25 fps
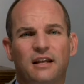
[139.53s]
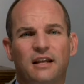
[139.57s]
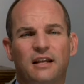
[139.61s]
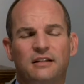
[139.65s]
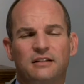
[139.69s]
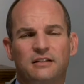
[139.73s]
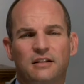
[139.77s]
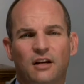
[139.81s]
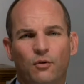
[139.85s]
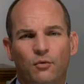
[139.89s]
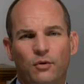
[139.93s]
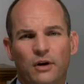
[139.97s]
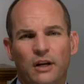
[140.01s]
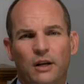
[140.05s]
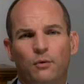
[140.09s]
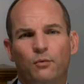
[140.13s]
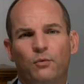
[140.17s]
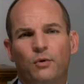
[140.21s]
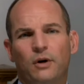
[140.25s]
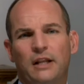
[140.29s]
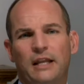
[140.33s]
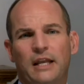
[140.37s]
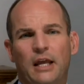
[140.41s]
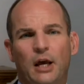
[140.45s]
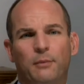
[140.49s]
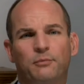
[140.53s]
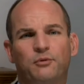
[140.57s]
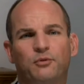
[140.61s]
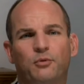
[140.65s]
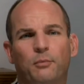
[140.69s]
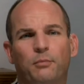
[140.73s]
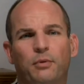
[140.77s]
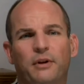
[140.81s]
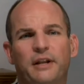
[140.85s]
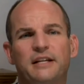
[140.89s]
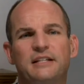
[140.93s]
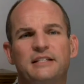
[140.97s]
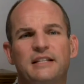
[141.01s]
it, uh, it really helps
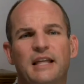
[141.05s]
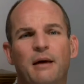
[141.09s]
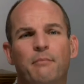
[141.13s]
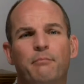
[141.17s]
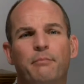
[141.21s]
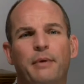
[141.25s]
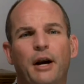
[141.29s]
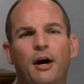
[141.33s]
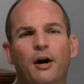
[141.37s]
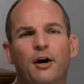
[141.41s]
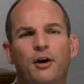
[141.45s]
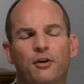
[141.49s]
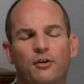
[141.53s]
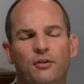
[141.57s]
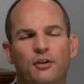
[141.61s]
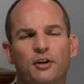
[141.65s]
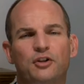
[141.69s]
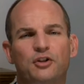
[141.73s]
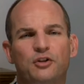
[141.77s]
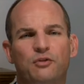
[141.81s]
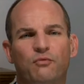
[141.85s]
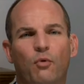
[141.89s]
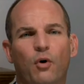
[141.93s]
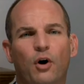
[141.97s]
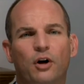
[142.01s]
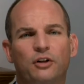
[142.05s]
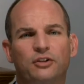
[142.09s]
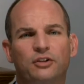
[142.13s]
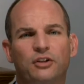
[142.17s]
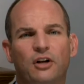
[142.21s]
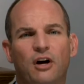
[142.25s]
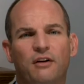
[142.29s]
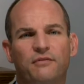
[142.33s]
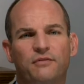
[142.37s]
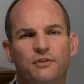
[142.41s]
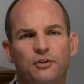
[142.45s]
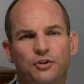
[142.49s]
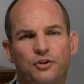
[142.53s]
replace that barrier that you've washed
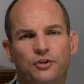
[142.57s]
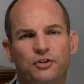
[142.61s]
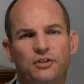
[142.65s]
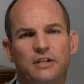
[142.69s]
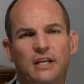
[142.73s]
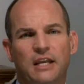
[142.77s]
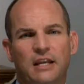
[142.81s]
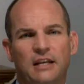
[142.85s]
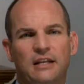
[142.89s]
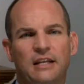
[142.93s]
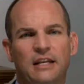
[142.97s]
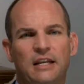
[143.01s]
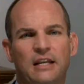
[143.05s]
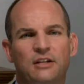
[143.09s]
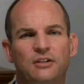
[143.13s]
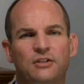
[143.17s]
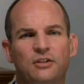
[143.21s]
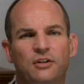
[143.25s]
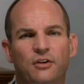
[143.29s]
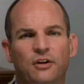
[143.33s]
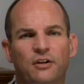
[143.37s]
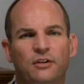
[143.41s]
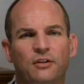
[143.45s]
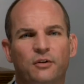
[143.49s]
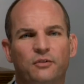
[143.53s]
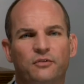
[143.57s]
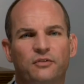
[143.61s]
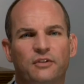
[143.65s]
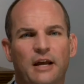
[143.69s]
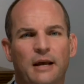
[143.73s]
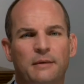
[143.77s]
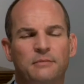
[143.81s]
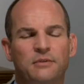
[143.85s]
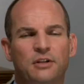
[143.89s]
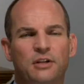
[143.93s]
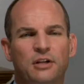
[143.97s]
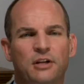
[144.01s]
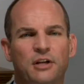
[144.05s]
off that your skin needs during those
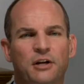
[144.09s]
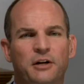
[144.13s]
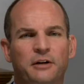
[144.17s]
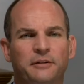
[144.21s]
times of the year.